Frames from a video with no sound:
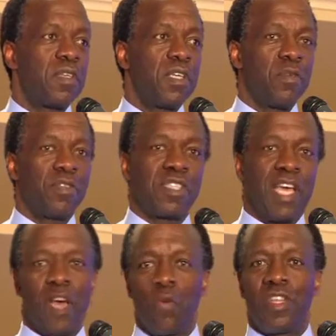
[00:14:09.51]
He was
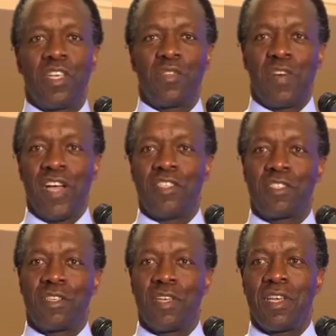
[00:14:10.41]
there with his friends
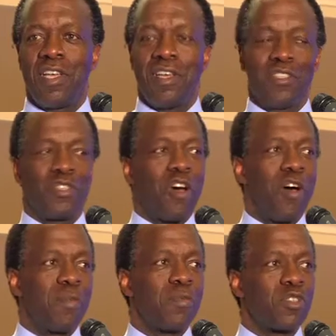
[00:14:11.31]
in his
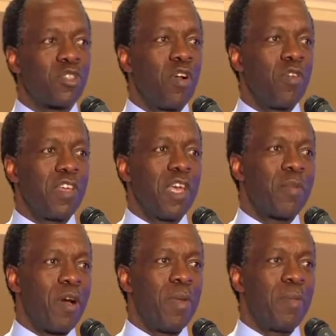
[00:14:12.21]
dorm solving a
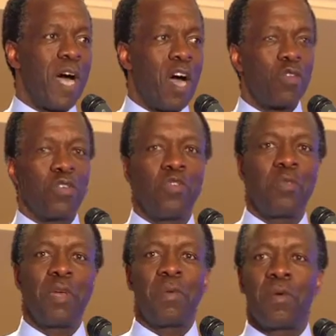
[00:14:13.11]
problem. What do
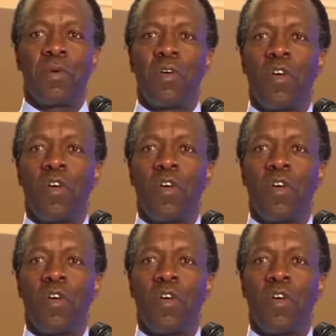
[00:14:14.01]
people